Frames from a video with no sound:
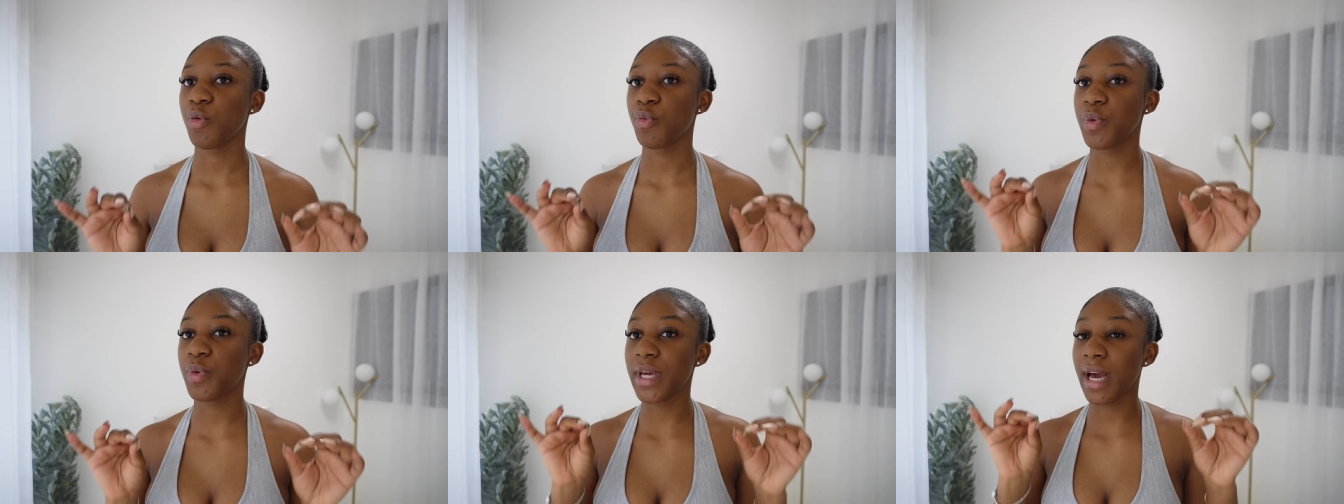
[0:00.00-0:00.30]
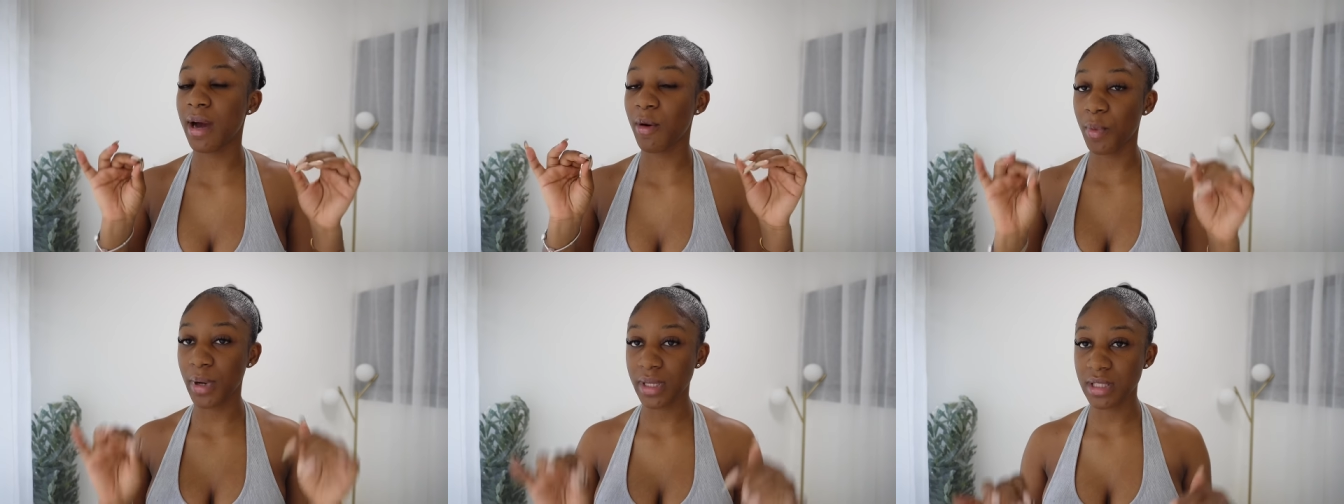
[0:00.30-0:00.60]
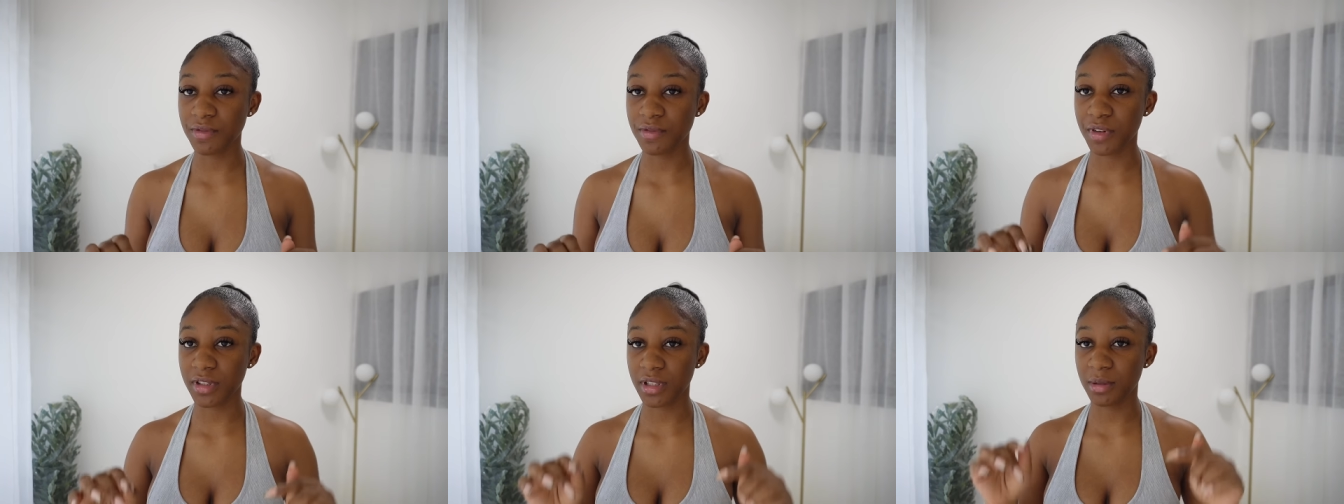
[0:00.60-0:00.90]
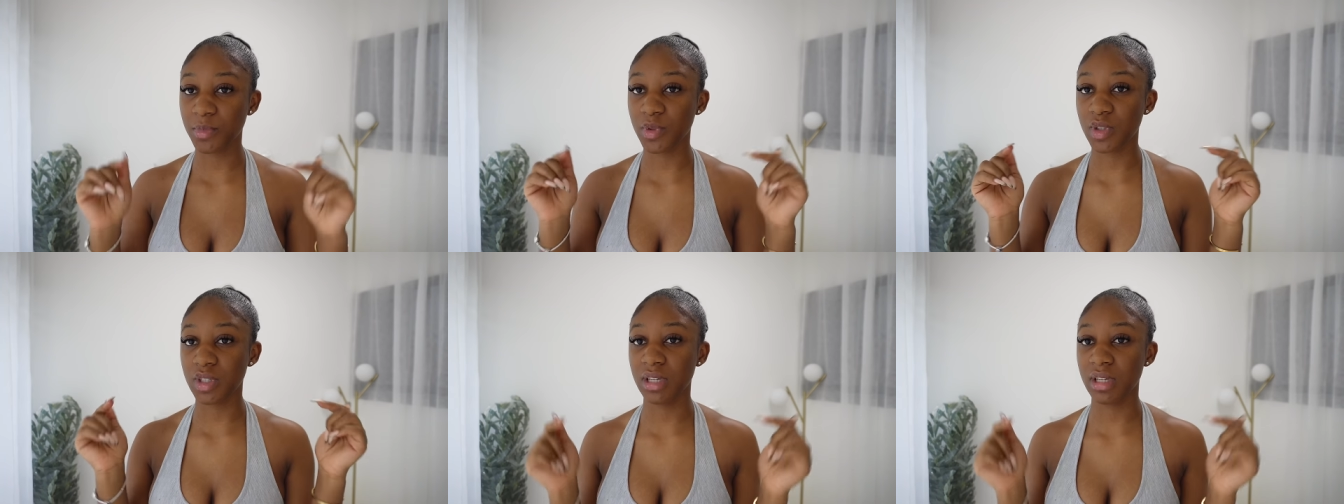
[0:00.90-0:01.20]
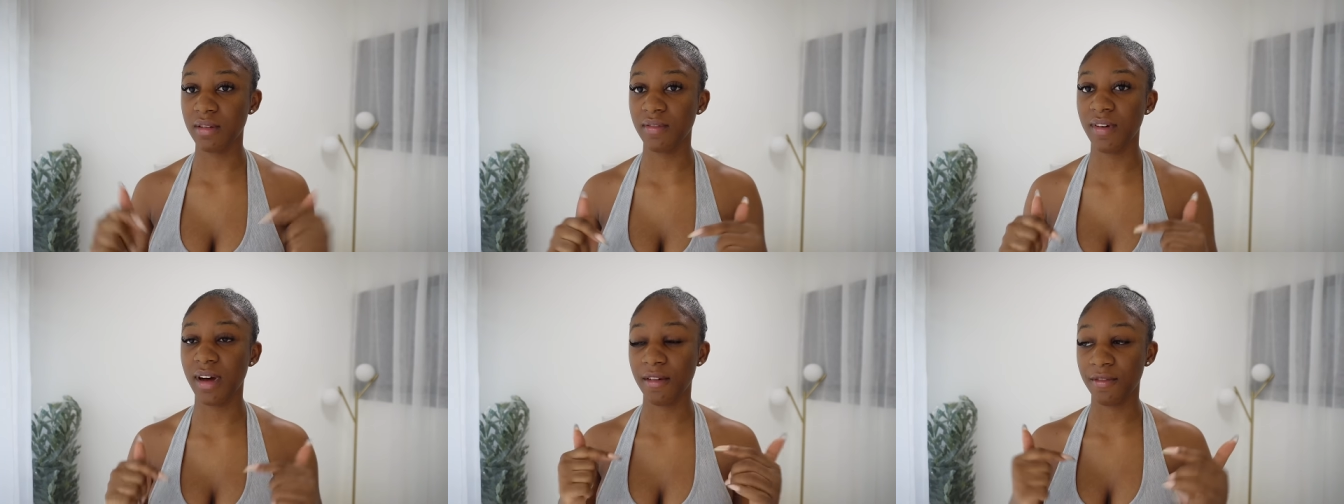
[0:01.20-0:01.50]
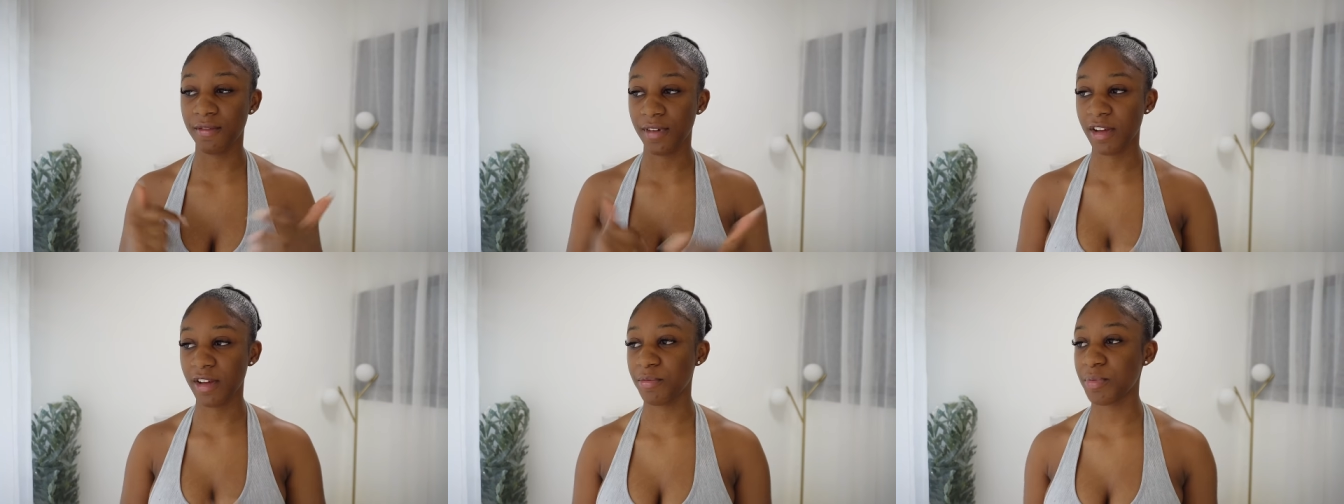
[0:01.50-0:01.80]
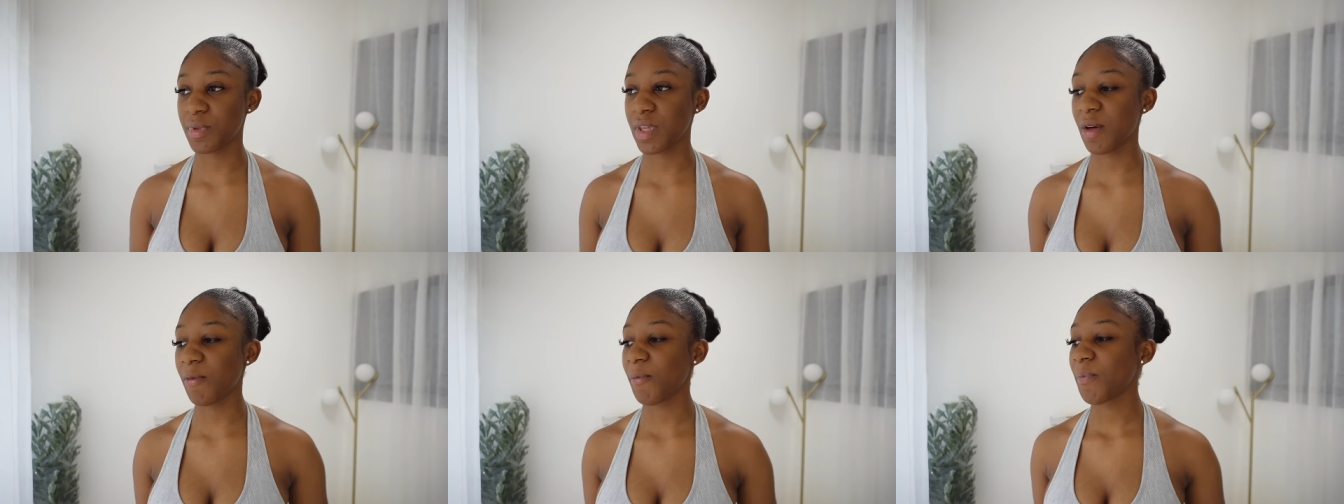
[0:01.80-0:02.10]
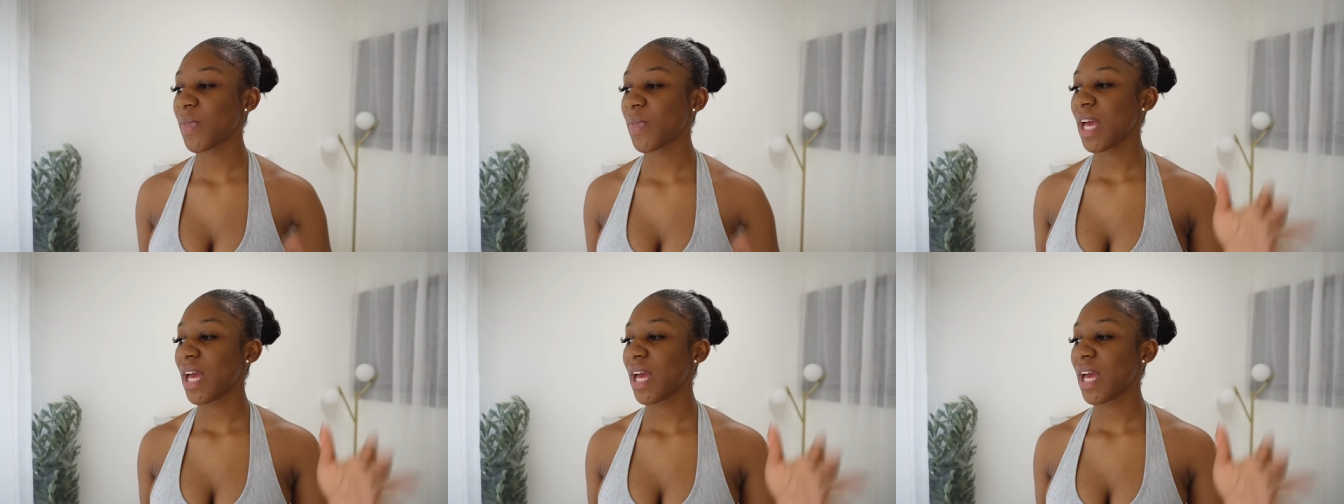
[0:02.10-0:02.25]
we are waiting for them to deliver at 5 p.m